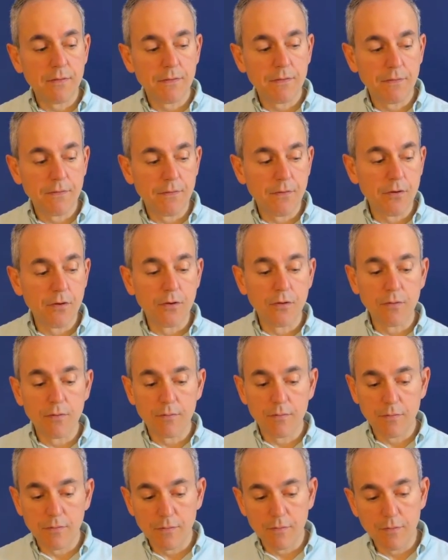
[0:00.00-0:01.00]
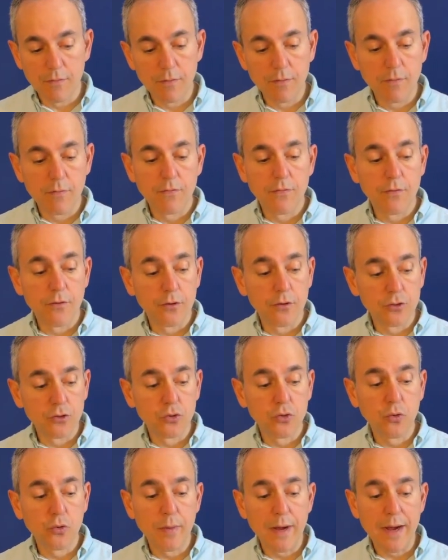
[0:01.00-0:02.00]
4 for
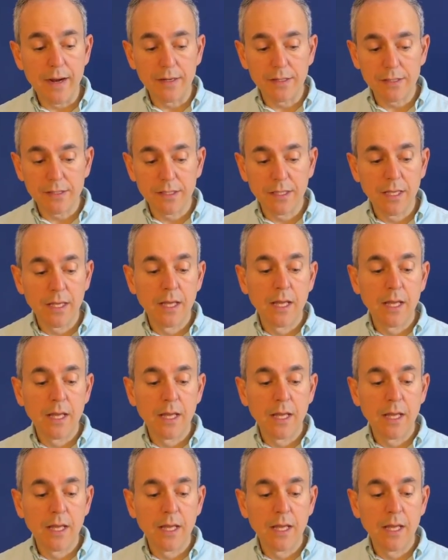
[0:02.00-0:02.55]
2 bars,